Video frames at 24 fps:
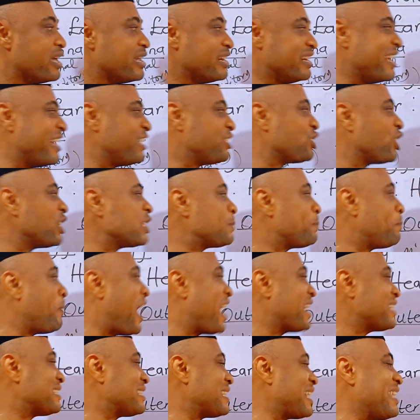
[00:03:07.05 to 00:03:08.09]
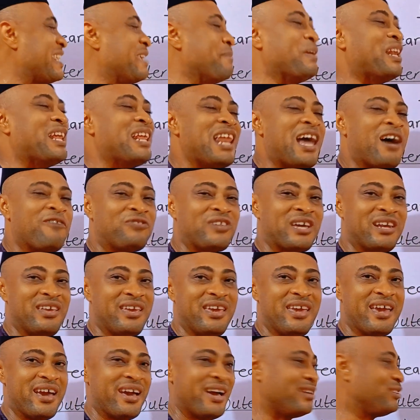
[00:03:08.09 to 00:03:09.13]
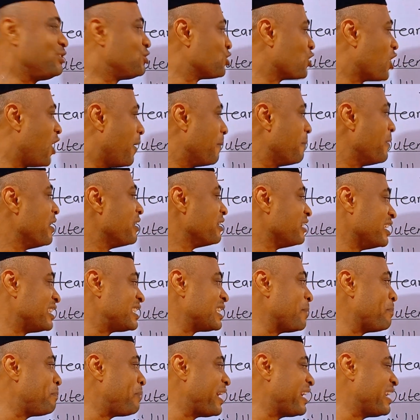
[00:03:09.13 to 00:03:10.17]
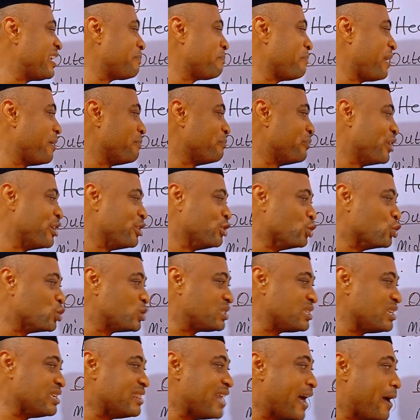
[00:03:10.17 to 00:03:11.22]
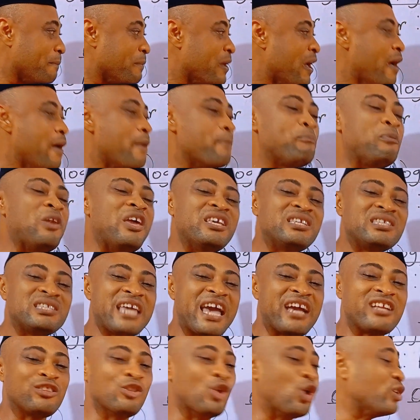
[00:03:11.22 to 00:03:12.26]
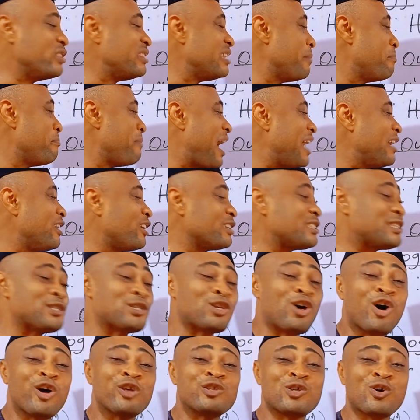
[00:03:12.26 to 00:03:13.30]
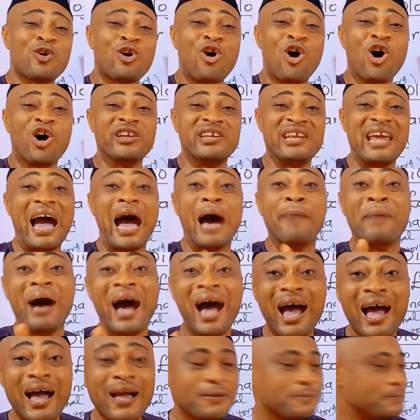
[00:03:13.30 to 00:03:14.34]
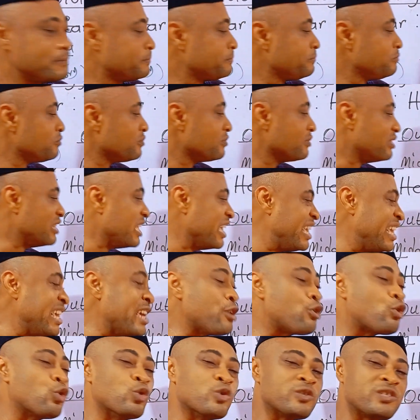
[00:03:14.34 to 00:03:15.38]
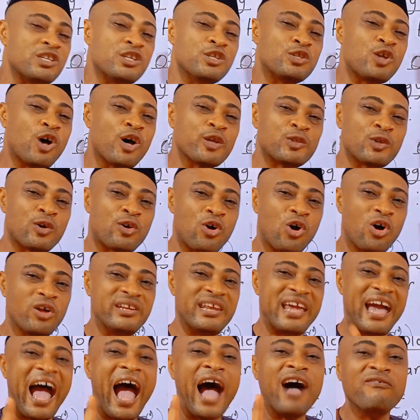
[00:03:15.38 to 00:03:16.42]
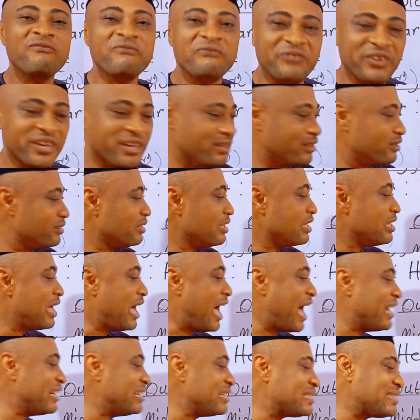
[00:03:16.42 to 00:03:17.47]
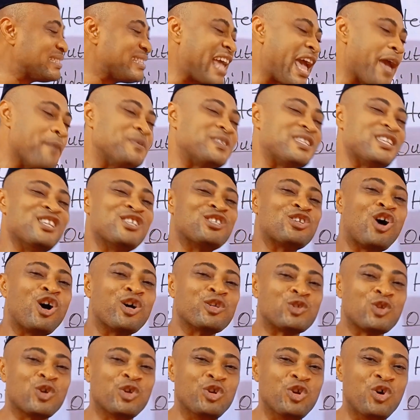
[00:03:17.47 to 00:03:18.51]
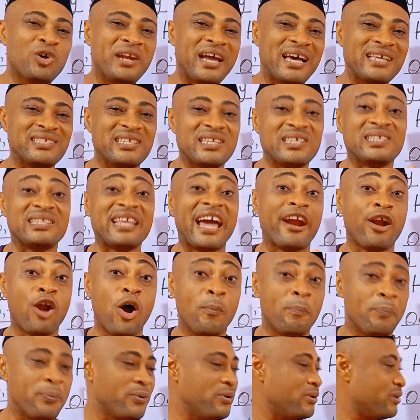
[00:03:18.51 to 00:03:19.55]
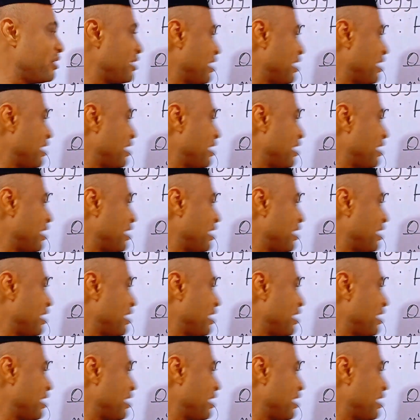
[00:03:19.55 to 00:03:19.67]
They just pass immediately after the eardrum, the tympanic membrane, you see them. Please take note, the malleus is also called the hammer. The incus is also called the anvil, and the stapes is also known as the stirrup.